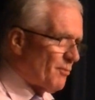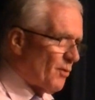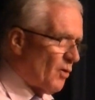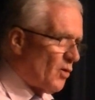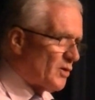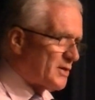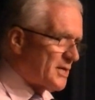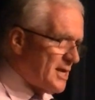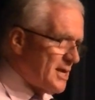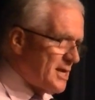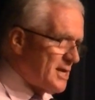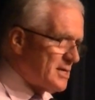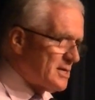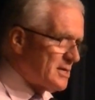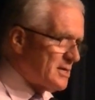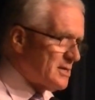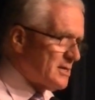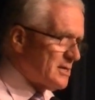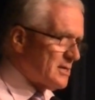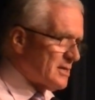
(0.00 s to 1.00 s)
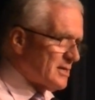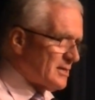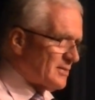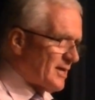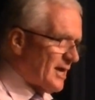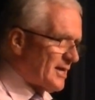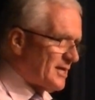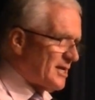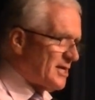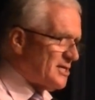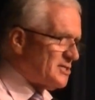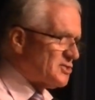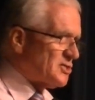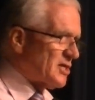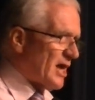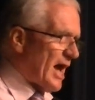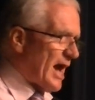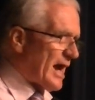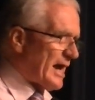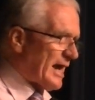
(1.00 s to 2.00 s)
brought in that is
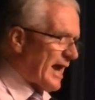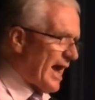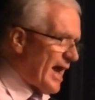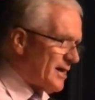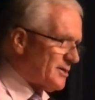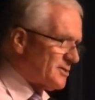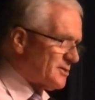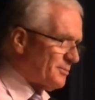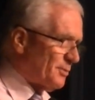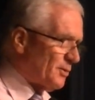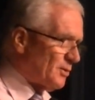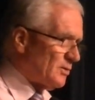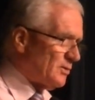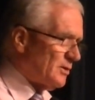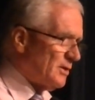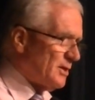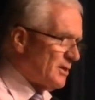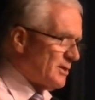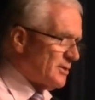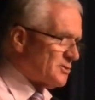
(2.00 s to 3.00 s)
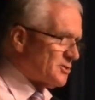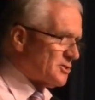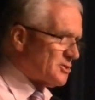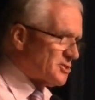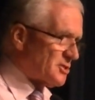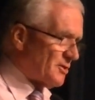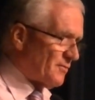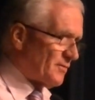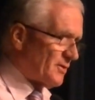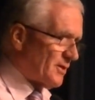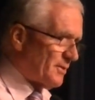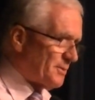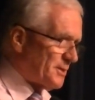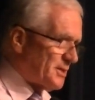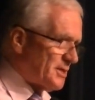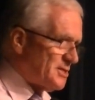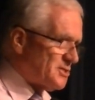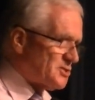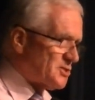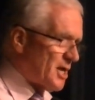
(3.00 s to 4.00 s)
accountable to civil
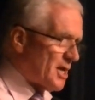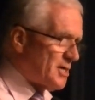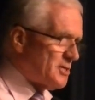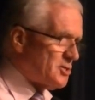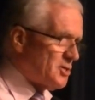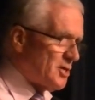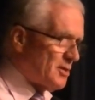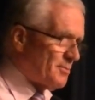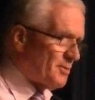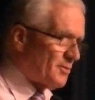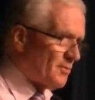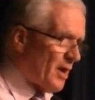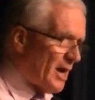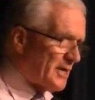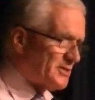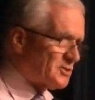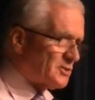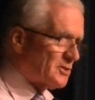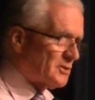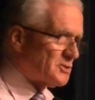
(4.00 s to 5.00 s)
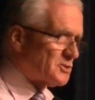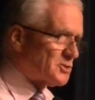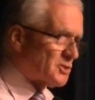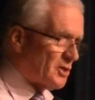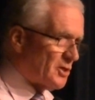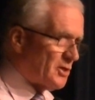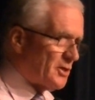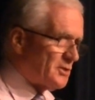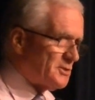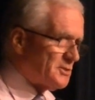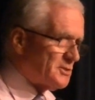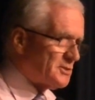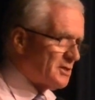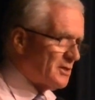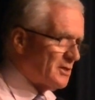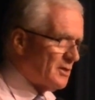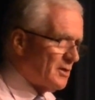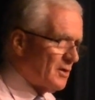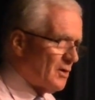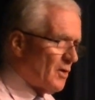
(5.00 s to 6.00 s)
liberties and human rights concerns,
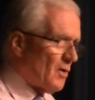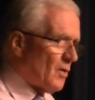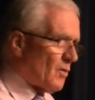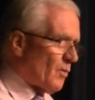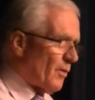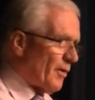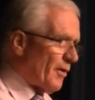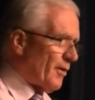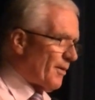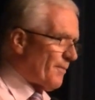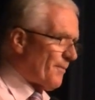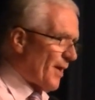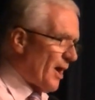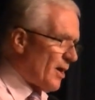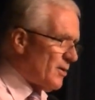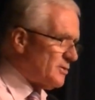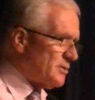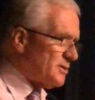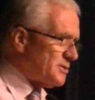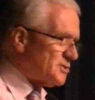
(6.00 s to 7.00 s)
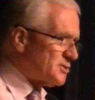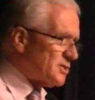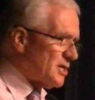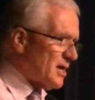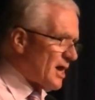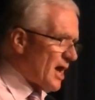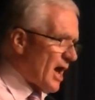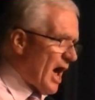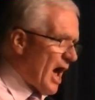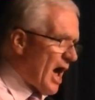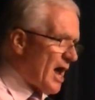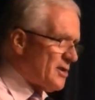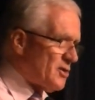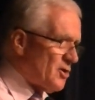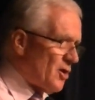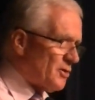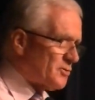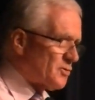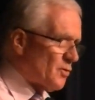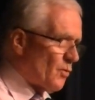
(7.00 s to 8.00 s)
where opponents are
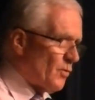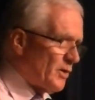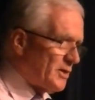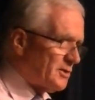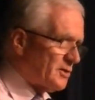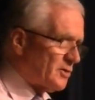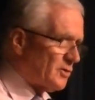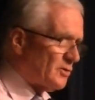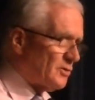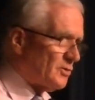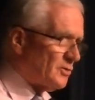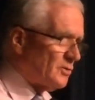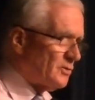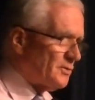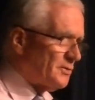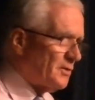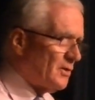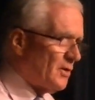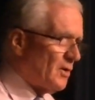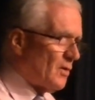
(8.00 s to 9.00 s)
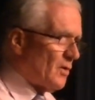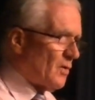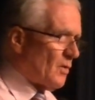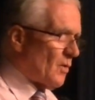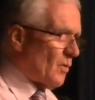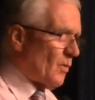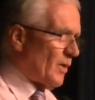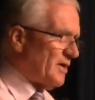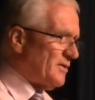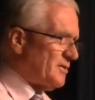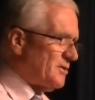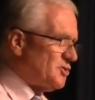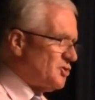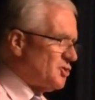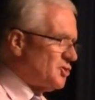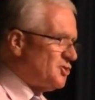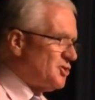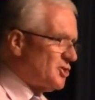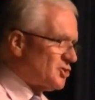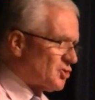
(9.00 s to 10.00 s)
not ridiculed, where the
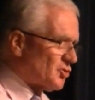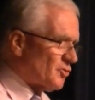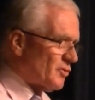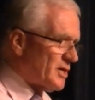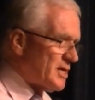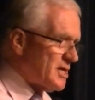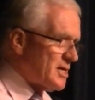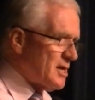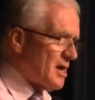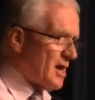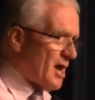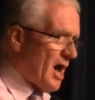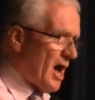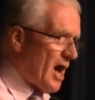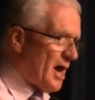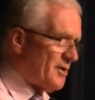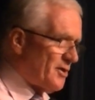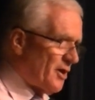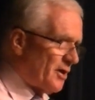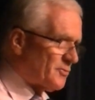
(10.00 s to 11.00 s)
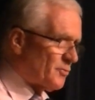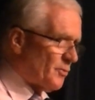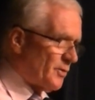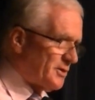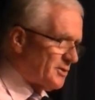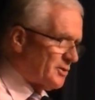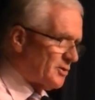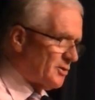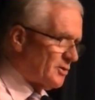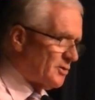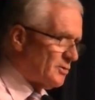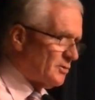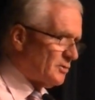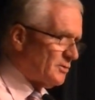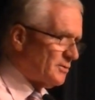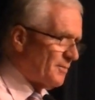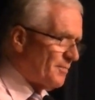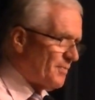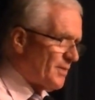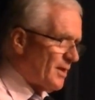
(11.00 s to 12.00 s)
judiciary are not
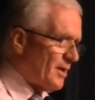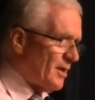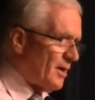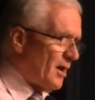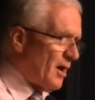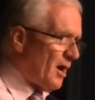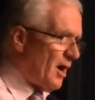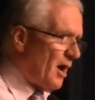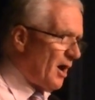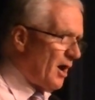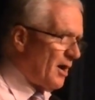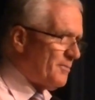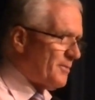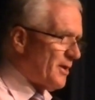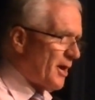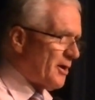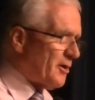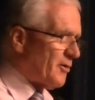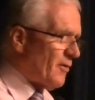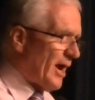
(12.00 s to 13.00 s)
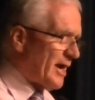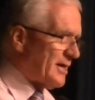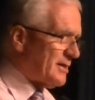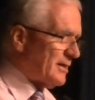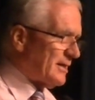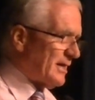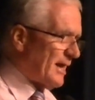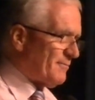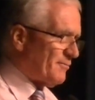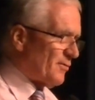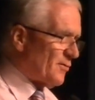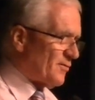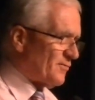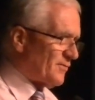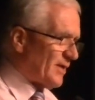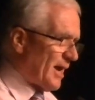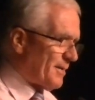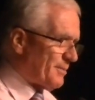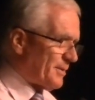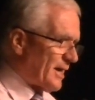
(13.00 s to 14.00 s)
ridiculed. I'm no great lover
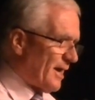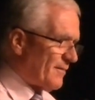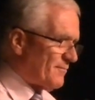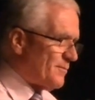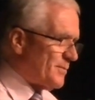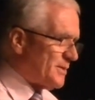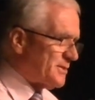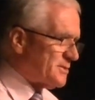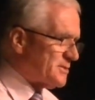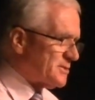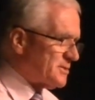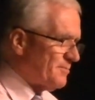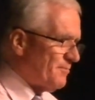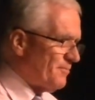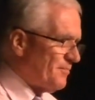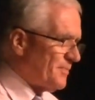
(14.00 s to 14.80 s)
of Labor governments,